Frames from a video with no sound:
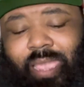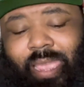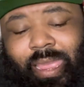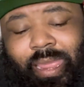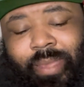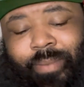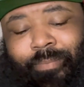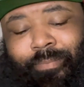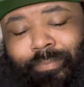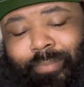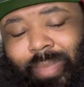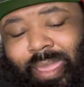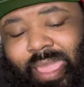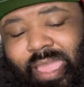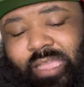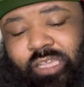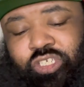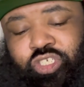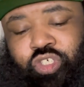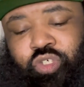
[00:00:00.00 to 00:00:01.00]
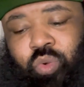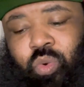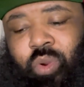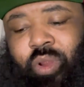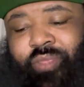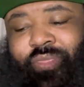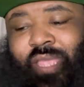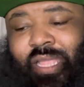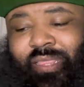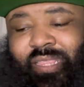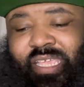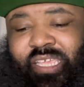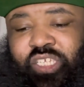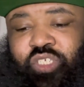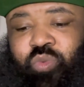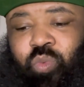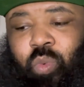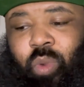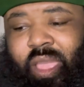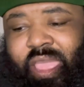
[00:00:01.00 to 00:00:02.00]
and make sure that
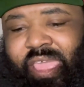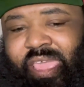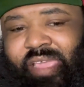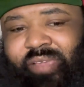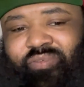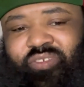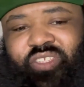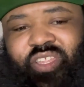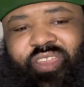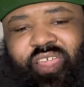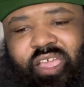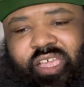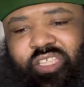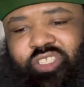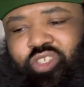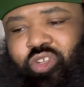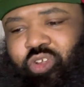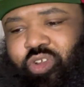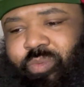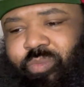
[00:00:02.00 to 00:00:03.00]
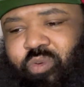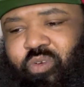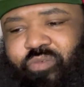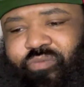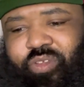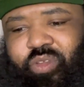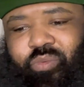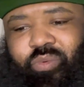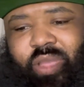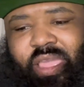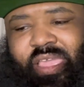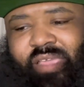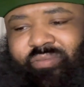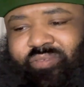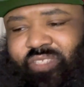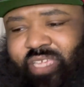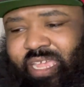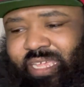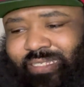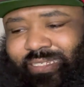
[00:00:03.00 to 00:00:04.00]
these waves, the Nuggets are going to move in
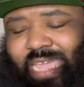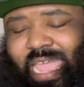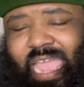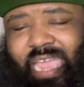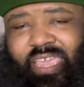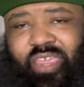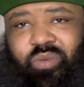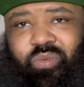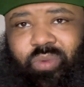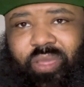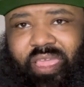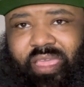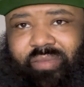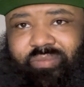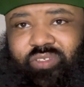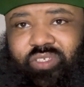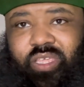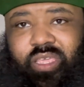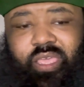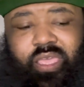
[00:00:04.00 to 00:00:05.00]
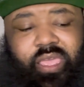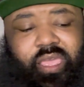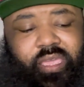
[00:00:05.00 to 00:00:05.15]
waves, they attack in waves.